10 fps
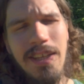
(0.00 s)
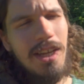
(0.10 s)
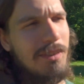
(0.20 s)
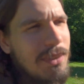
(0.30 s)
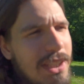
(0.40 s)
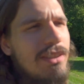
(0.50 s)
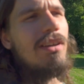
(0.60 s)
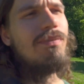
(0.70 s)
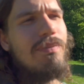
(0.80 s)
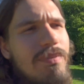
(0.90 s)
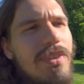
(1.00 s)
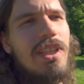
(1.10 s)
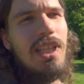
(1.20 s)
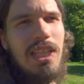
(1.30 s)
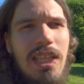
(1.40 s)
I really love,
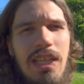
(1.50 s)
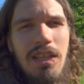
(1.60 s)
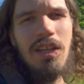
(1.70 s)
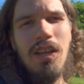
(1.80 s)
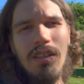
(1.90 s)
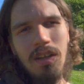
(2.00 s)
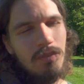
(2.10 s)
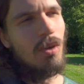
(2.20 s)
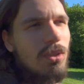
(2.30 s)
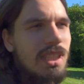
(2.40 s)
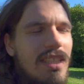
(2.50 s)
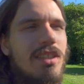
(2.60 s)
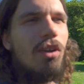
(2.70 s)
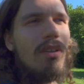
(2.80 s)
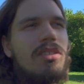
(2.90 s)
of course, again,
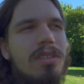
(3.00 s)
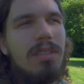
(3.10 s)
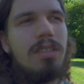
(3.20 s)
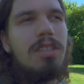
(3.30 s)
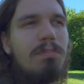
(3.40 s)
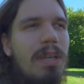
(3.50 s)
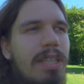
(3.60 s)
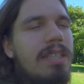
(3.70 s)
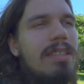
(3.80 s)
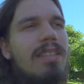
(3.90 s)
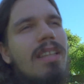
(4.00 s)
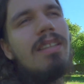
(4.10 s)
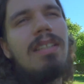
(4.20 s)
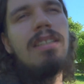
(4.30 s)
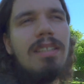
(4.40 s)
the culture in Spain, that
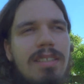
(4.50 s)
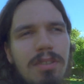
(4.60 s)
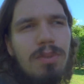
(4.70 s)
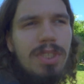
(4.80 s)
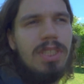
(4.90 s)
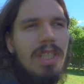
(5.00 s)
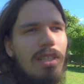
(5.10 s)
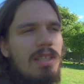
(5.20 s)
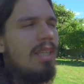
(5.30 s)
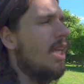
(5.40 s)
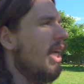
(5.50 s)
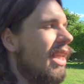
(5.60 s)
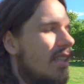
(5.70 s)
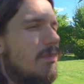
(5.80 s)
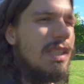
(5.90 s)
it is so chill.
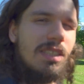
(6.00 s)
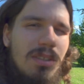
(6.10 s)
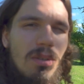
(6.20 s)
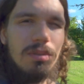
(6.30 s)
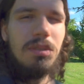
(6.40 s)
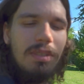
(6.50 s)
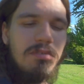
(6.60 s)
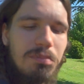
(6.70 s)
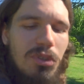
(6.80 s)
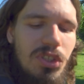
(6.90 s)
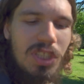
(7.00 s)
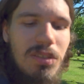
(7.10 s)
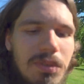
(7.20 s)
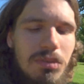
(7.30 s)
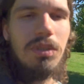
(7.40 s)
And that makes it also even more
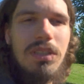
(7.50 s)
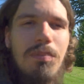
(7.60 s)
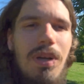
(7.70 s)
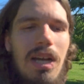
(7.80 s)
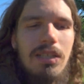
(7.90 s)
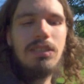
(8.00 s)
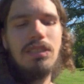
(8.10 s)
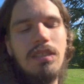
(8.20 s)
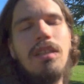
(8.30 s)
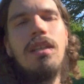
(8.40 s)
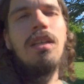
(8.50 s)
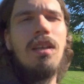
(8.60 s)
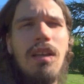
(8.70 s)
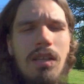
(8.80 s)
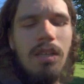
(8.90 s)
chill when you are in the parks.
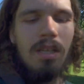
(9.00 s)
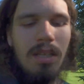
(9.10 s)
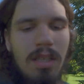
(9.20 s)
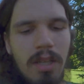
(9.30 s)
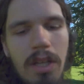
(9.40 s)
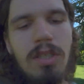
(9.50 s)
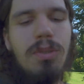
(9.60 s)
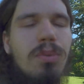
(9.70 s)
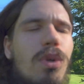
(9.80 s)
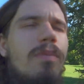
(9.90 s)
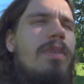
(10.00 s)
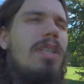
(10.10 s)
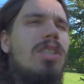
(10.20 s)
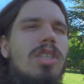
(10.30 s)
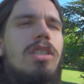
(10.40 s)
So you can
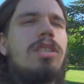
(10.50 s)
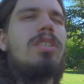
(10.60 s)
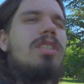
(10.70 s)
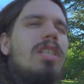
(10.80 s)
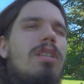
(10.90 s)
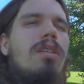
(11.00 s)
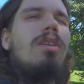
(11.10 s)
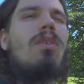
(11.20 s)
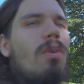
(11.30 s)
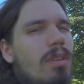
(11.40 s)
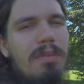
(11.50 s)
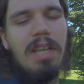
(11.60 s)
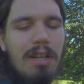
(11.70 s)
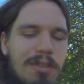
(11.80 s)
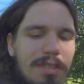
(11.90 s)
really just chill all the
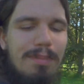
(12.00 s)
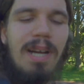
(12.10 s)
way out in the